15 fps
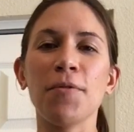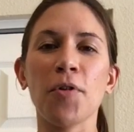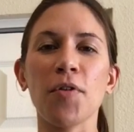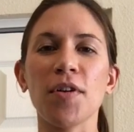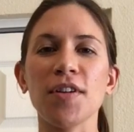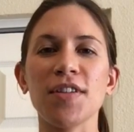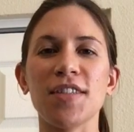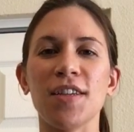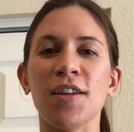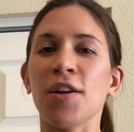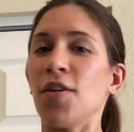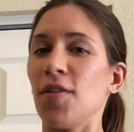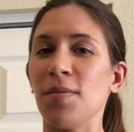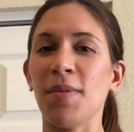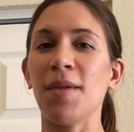of course,
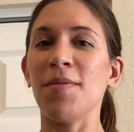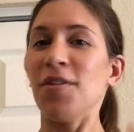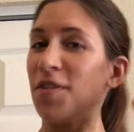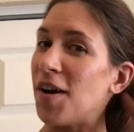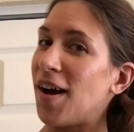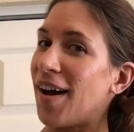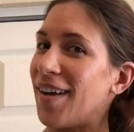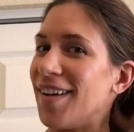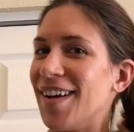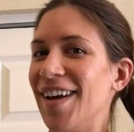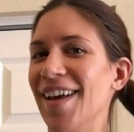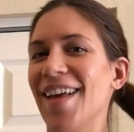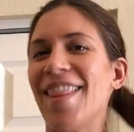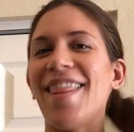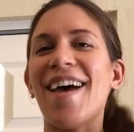and maybe you're not,
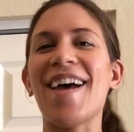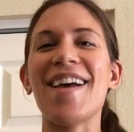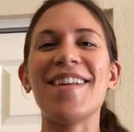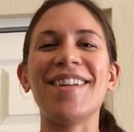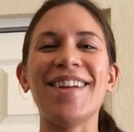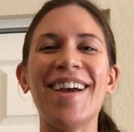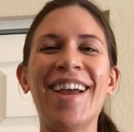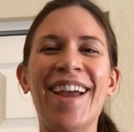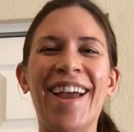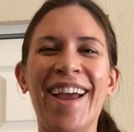then